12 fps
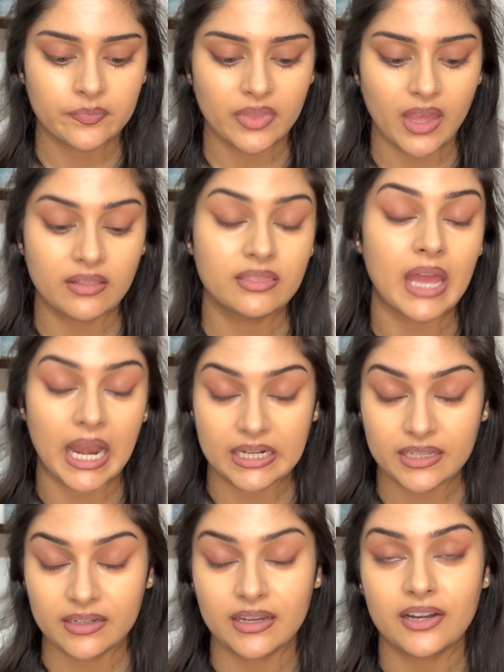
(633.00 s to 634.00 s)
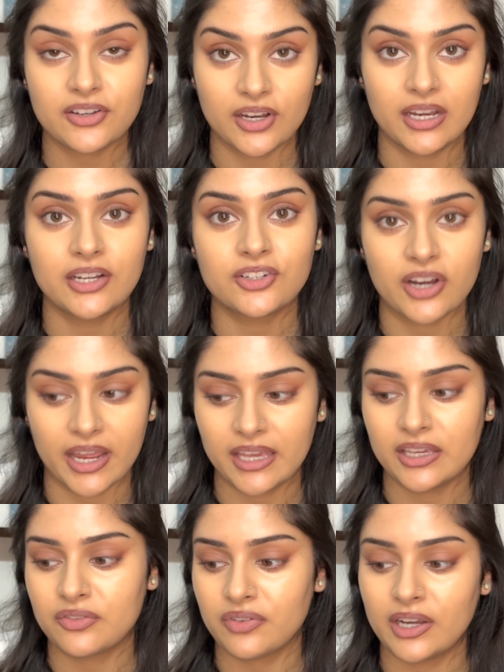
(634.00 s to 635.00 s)
and that can get really
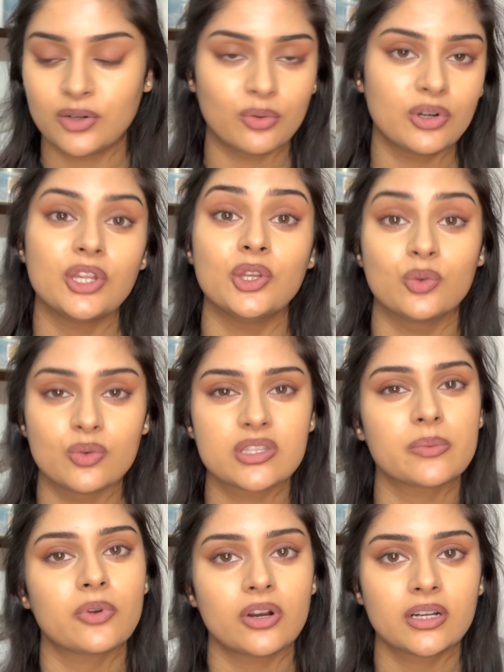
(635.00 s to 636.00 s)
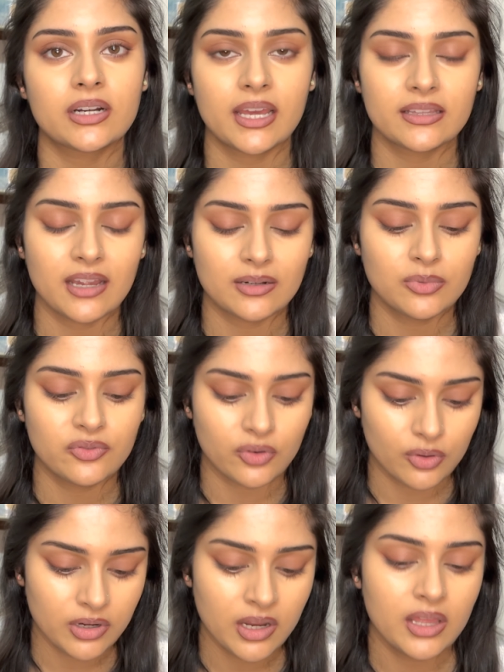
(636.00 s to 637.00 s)
drying if I don't use a product like that
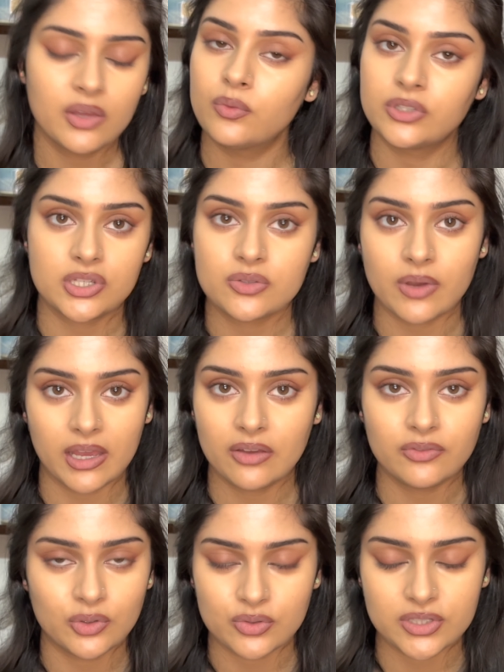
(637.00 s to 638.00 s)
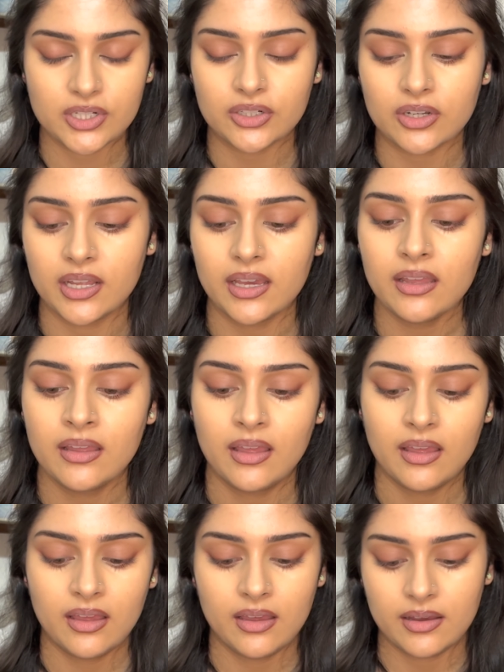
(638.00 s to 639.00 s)
before which is why I've used it today.
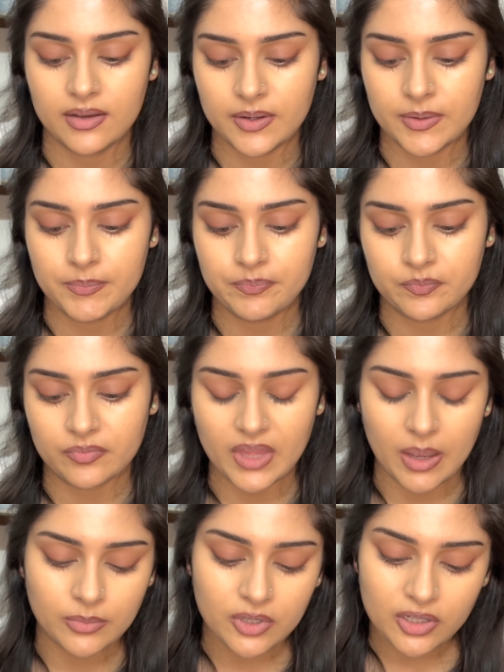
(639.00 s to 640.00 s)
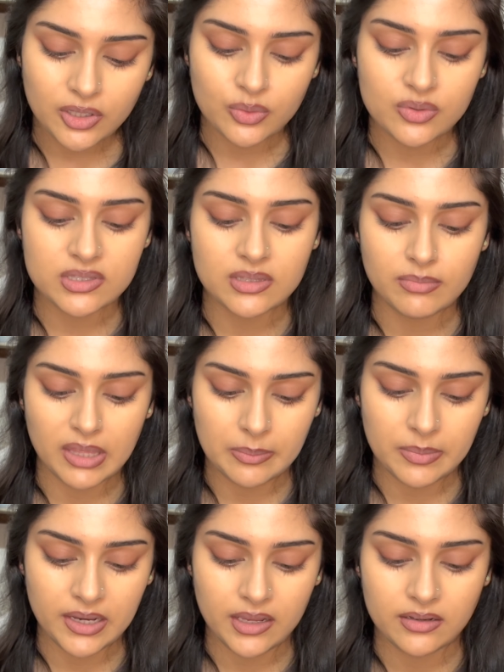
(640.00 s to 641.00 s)
Um, I'm gonna use the
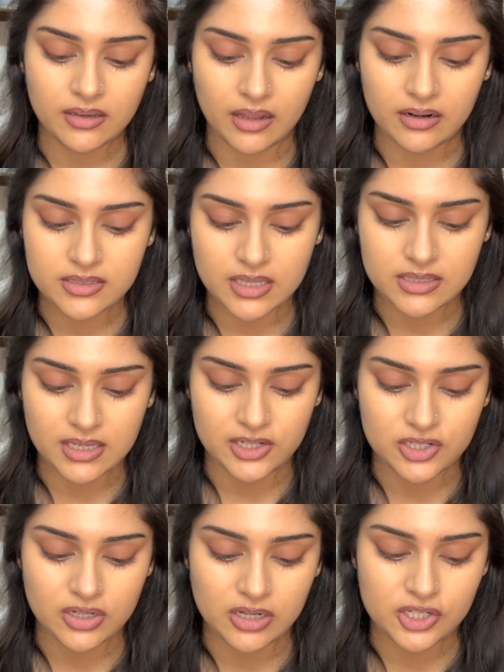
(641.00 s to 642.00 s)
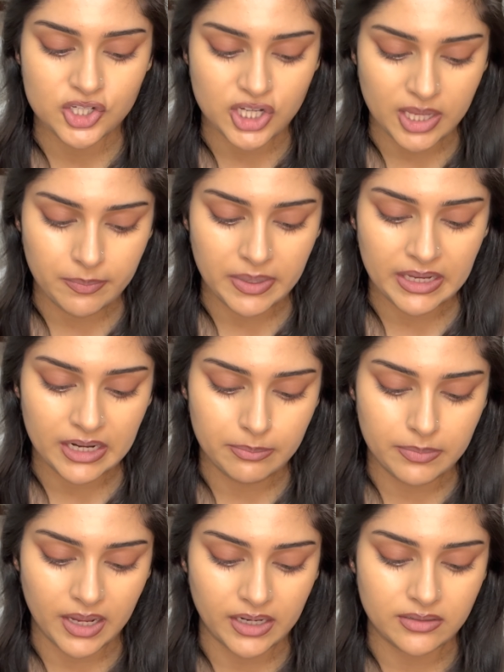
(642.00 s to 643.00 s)
Maybelline Color Sensational Shaping Lip
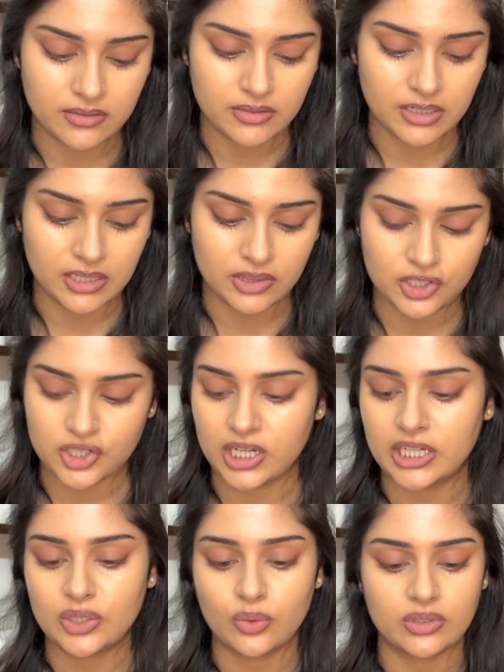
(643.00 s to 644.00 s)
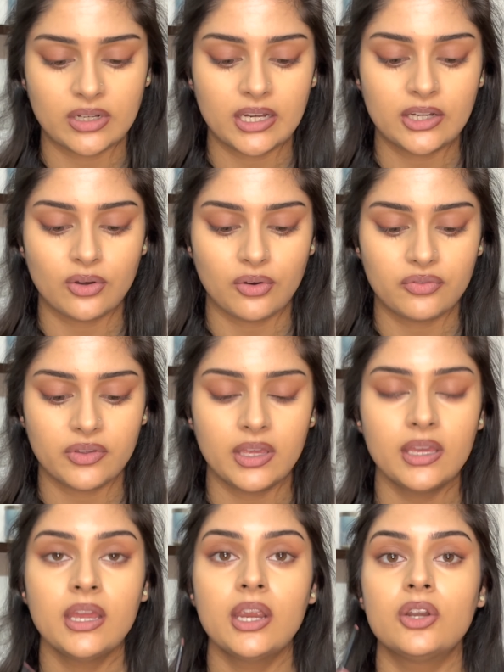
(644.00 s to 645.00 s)
Liner in the shade Totally
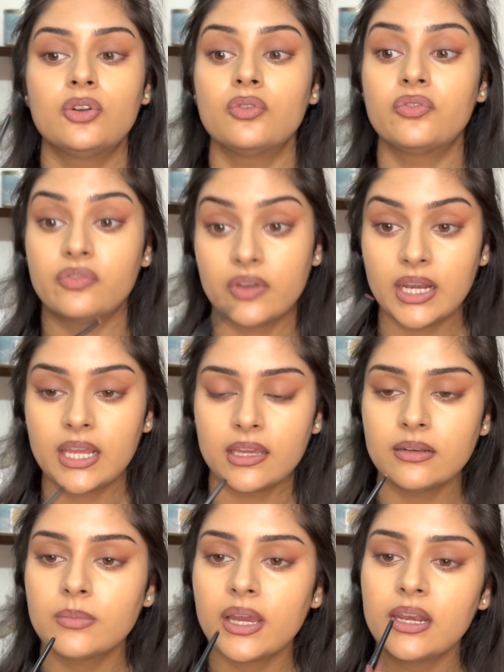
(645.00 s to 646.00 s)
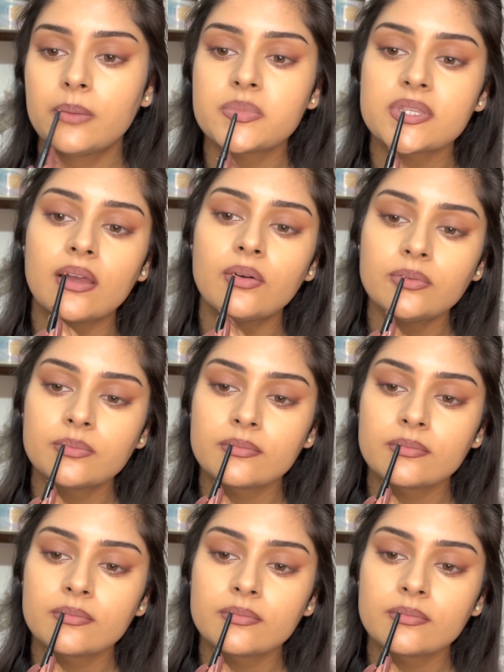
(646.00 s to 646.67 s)
Toffee to fill in my lips now.